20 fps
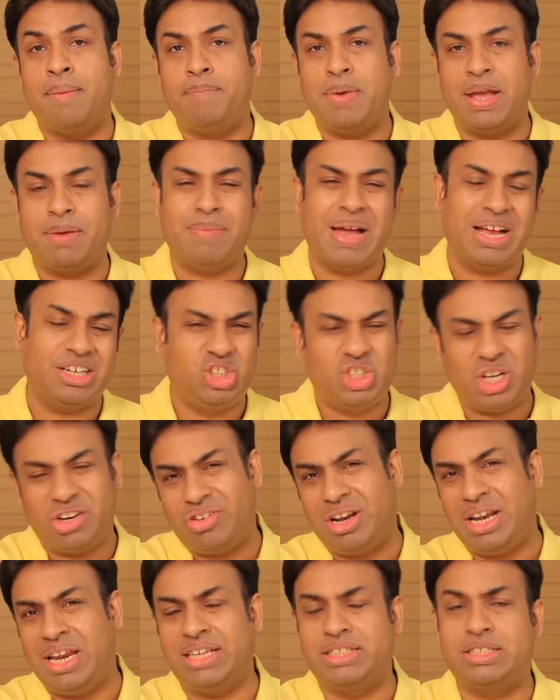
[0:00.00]
picked back.
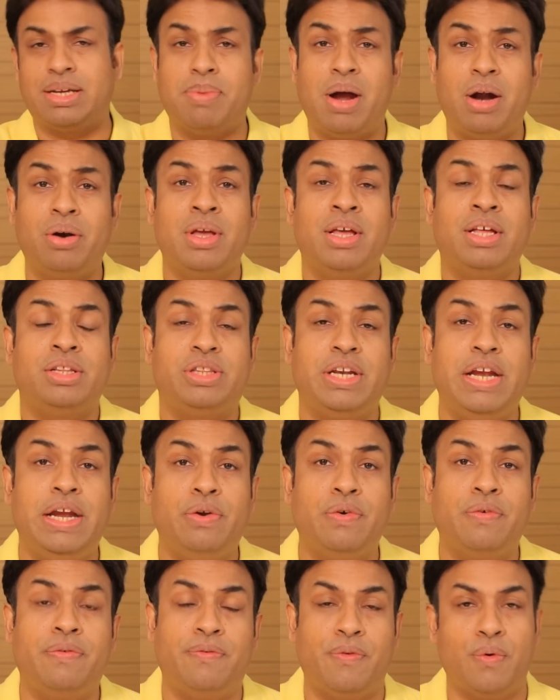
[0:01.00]
Generally, it's about 3
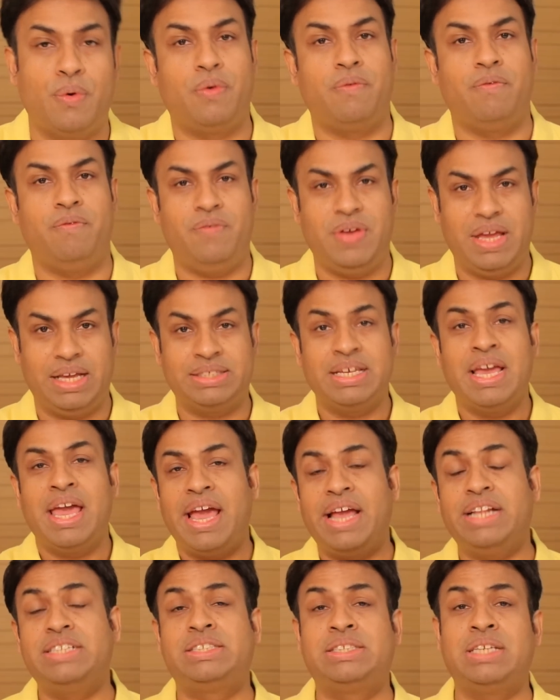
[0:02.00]
to 4 weeks.
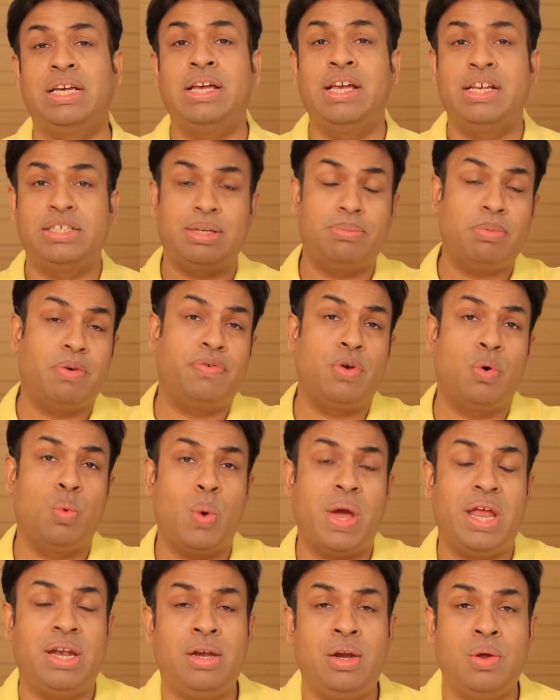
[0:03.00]
Hence, some of you,
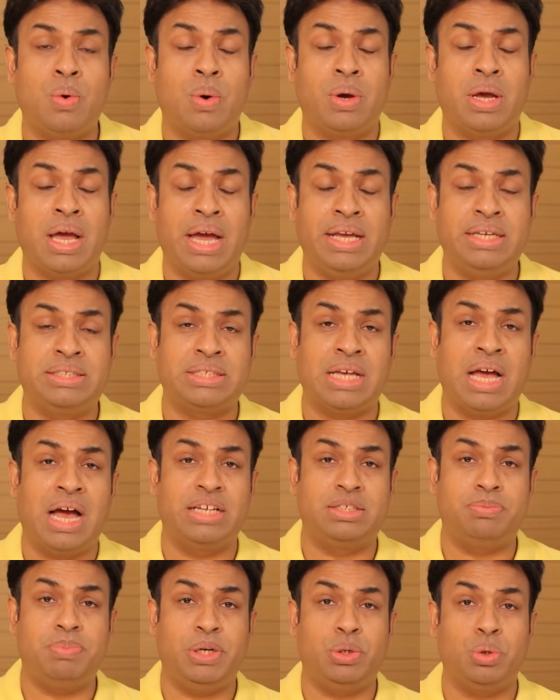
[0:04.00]
when you guys
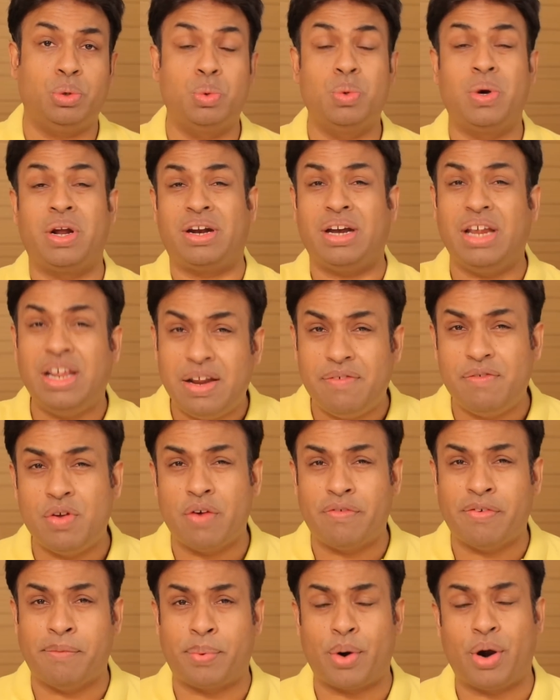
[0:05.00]
ask me to do a
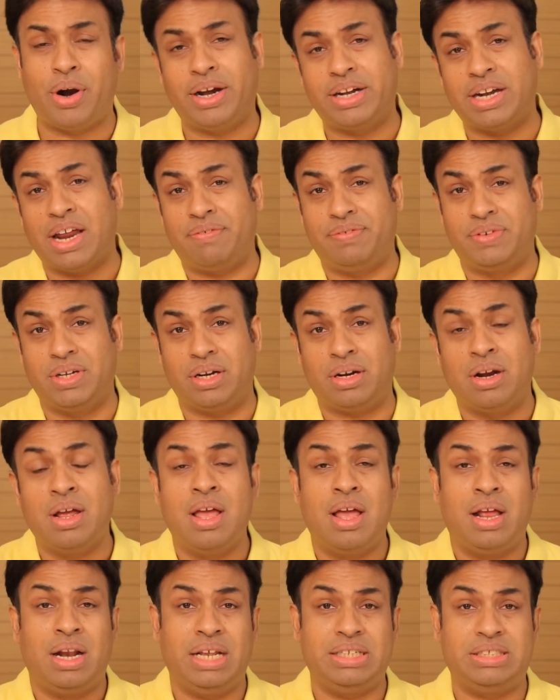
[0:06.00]
re-review of a product after,
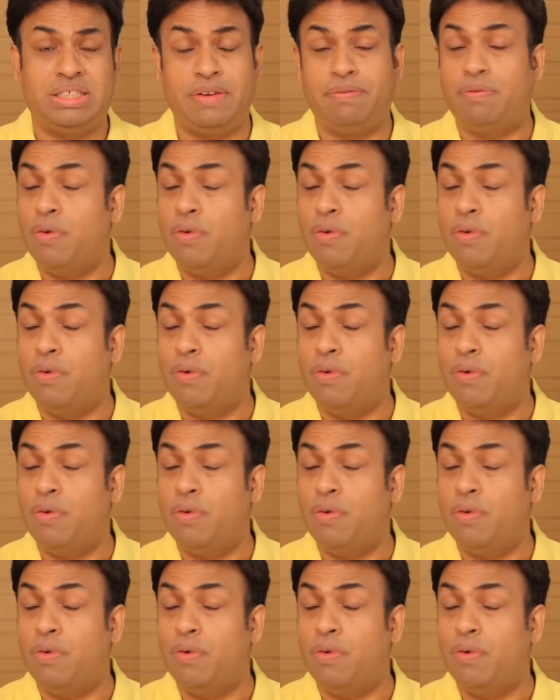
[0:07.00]
let's say,